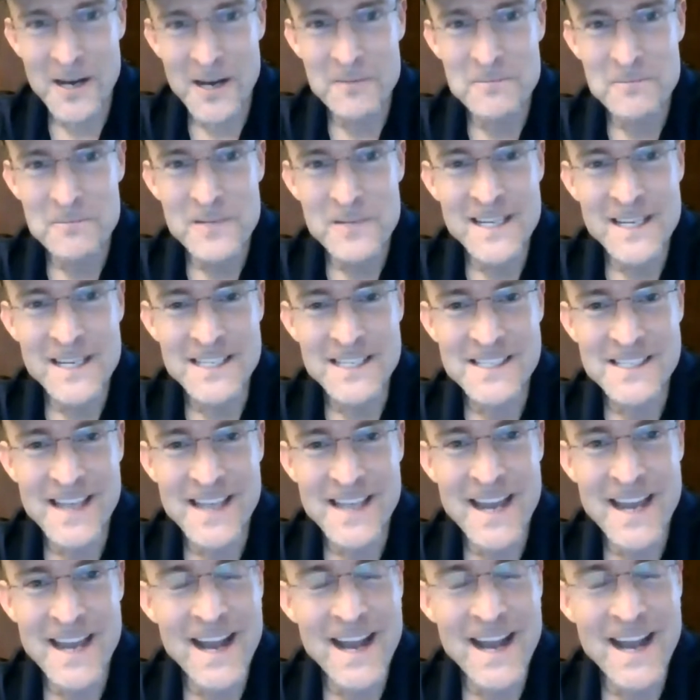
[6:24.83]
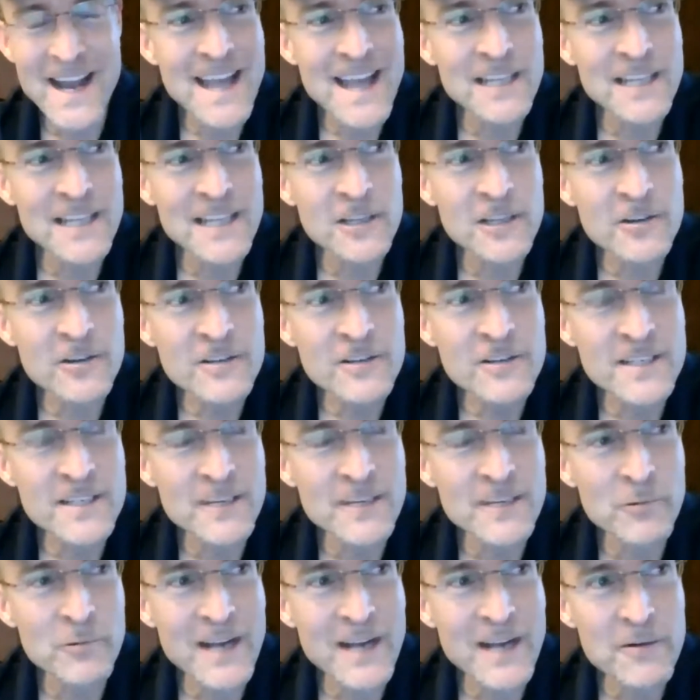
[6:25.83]
piece. And I had learned
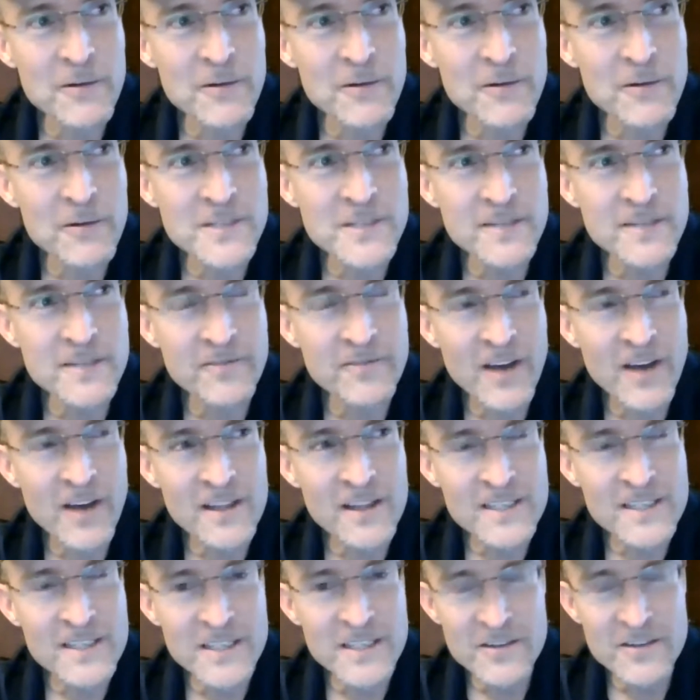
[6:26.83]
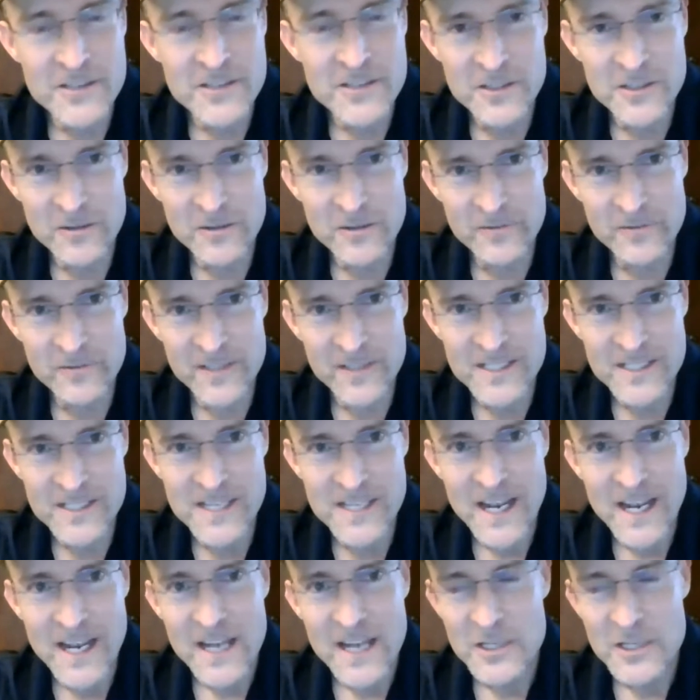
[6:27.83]
it when I was in volunteer service
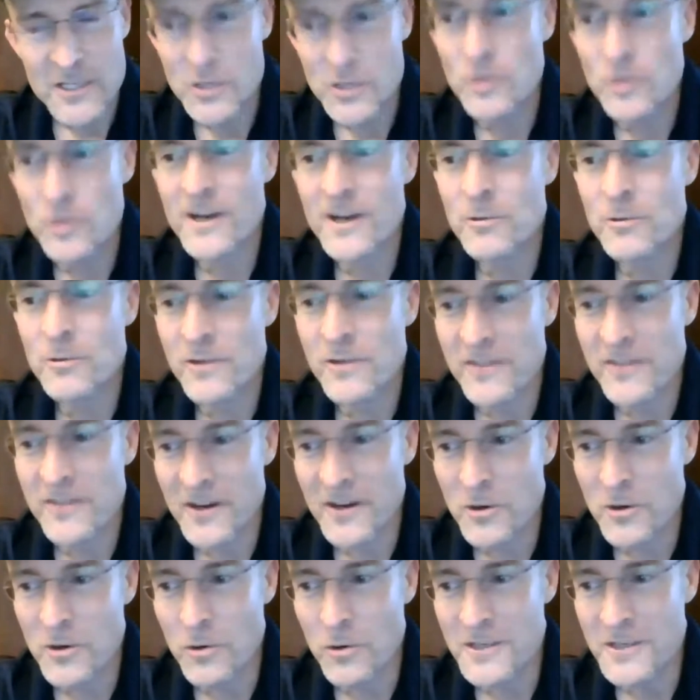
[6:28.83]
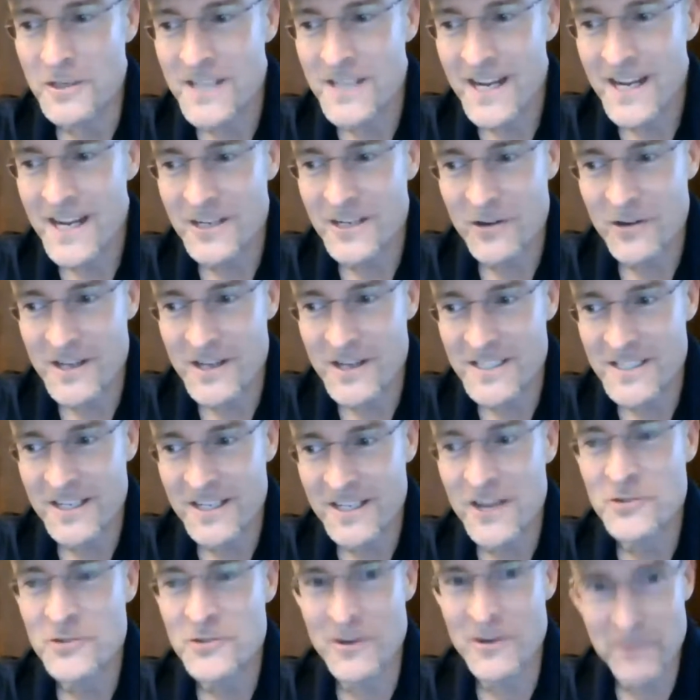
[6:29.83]
touring with a quartet across the
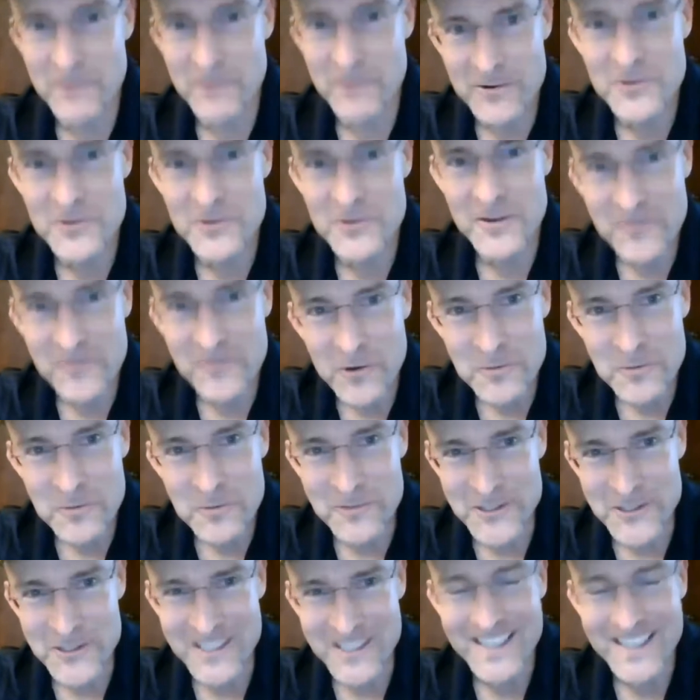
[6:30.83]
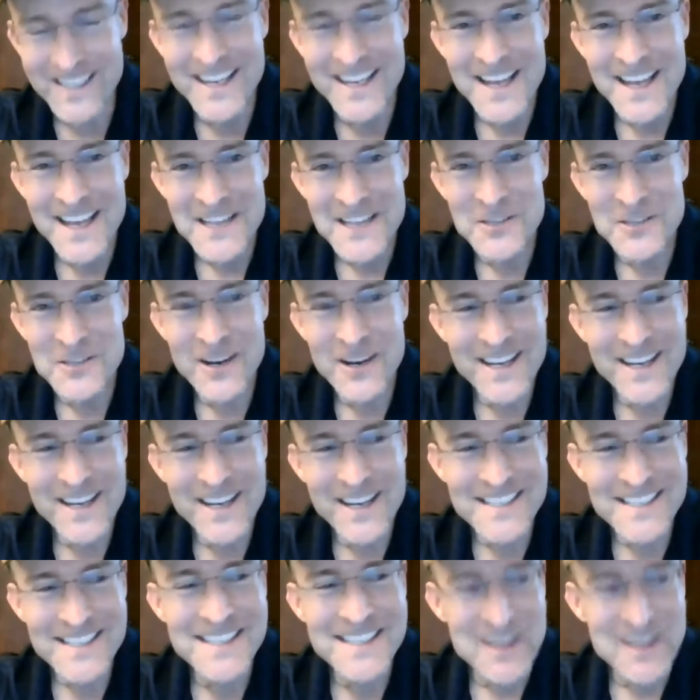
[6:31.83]
country, and we were doing folk music. So I
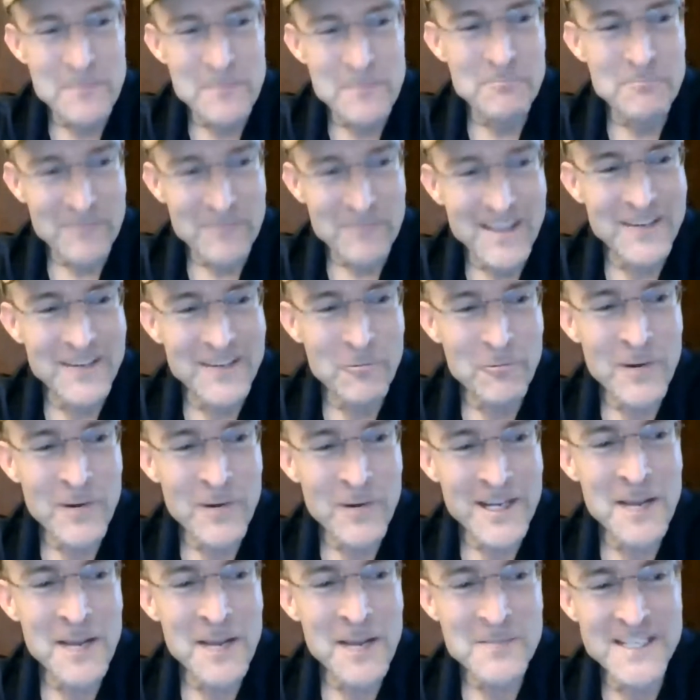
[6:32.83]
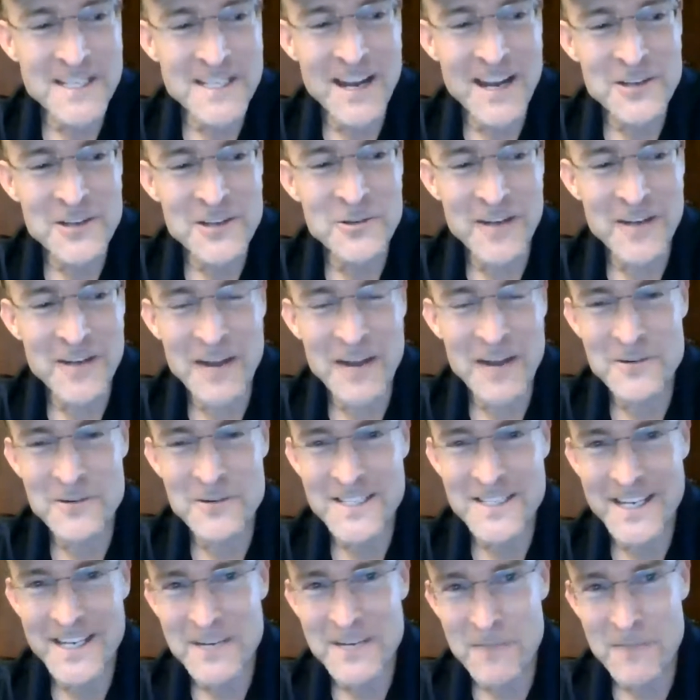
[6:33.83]
guess when it comes down to it, I was
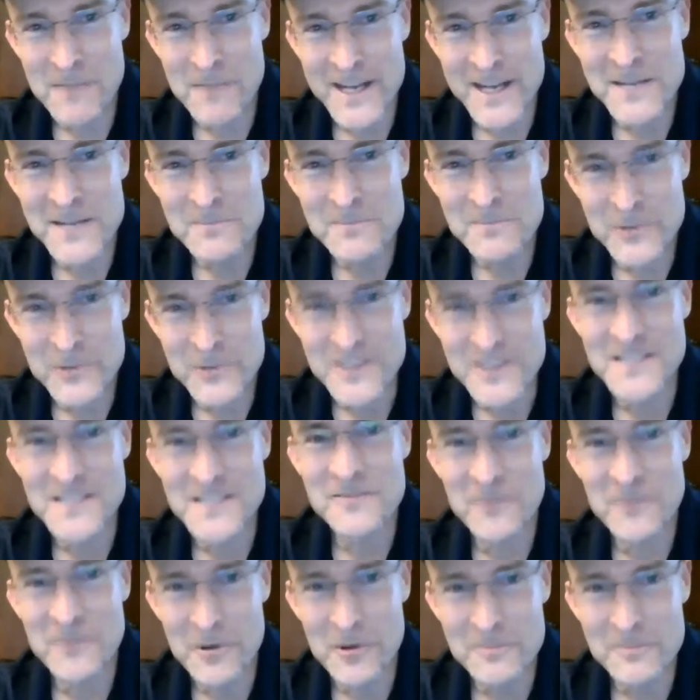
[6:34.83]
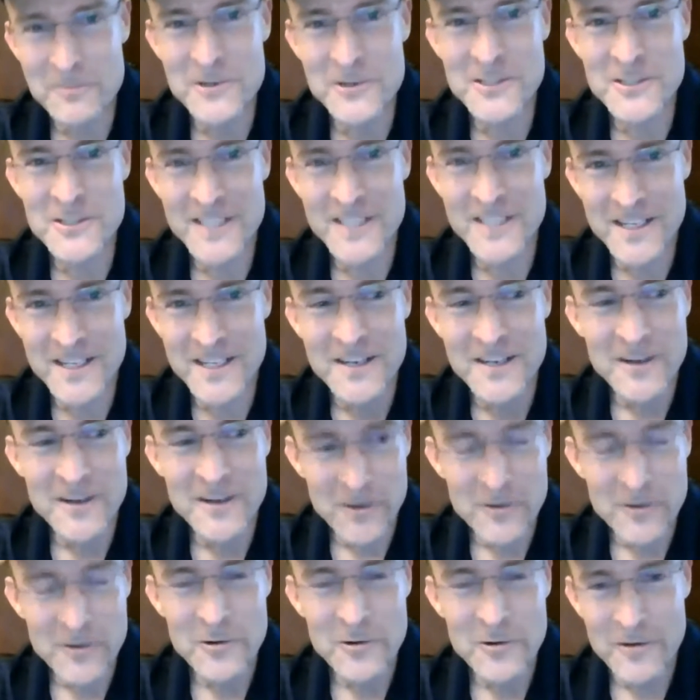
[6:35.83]
getting my inputs in folk music
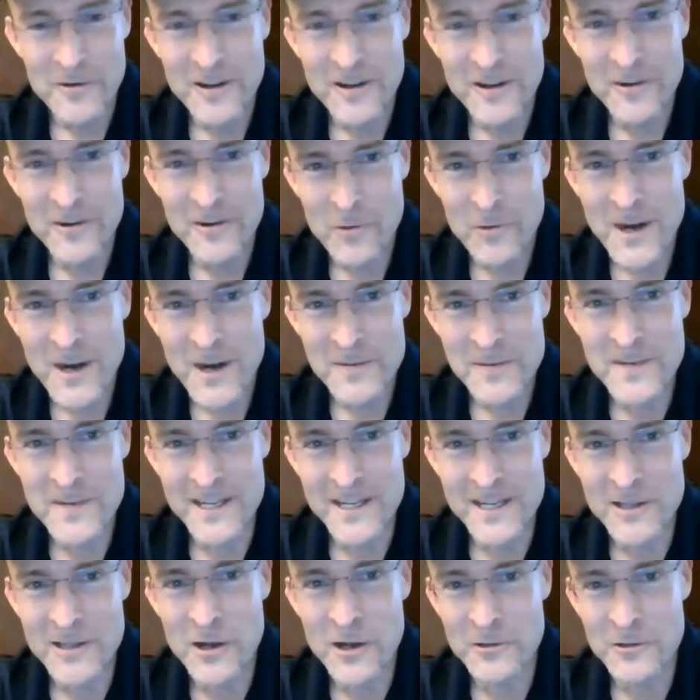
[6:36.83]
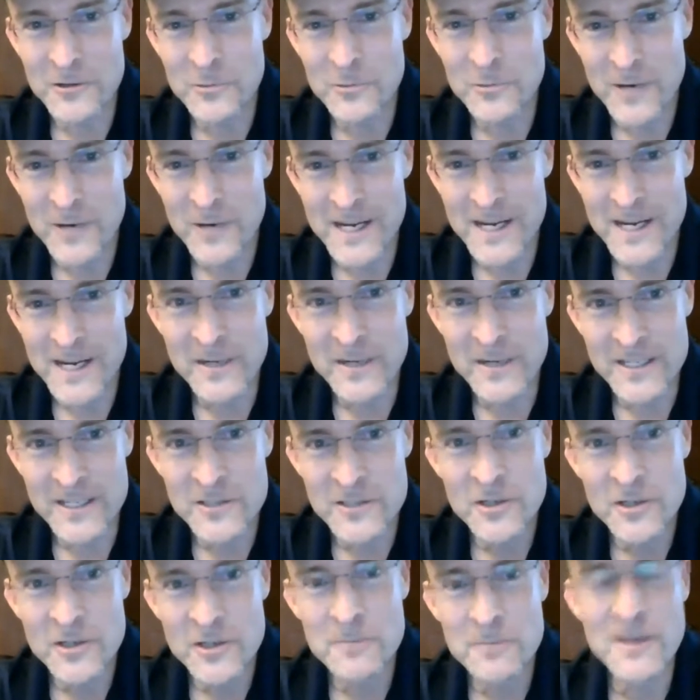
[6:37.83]
quite a bit along the way, but it
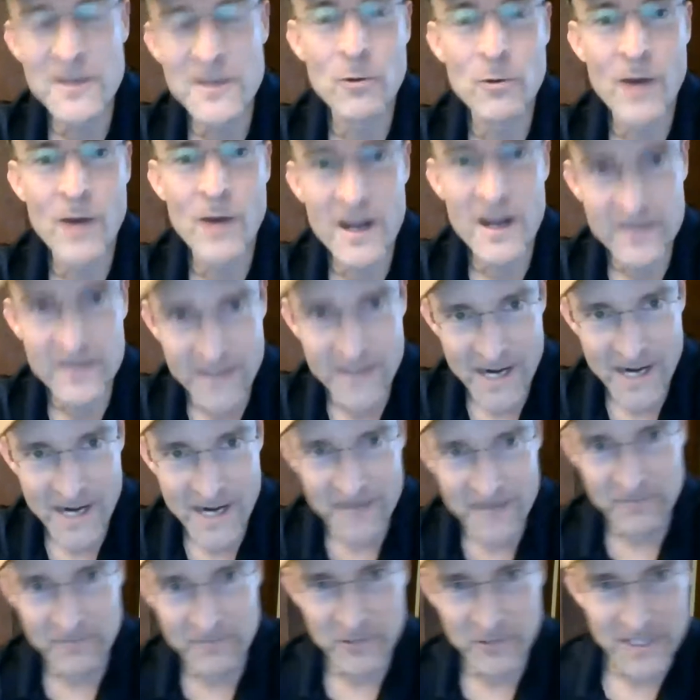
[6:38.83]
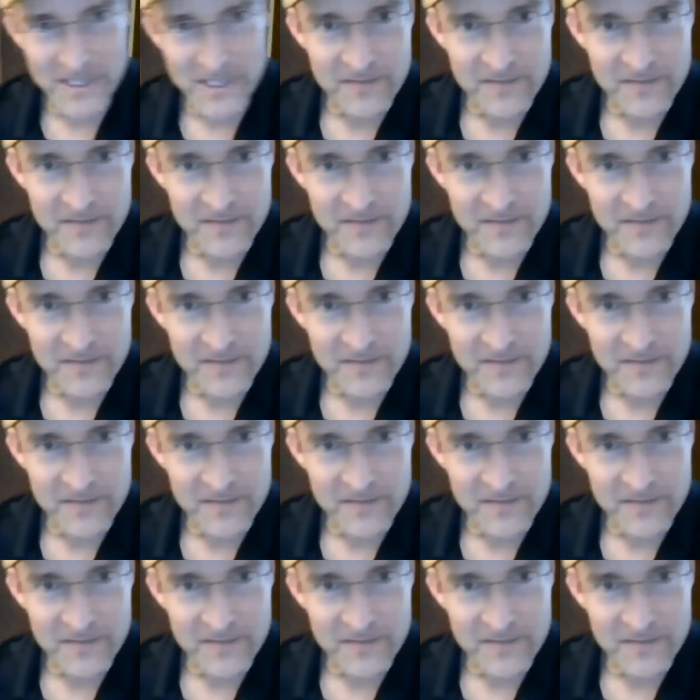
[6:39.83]
took me a while to kind of really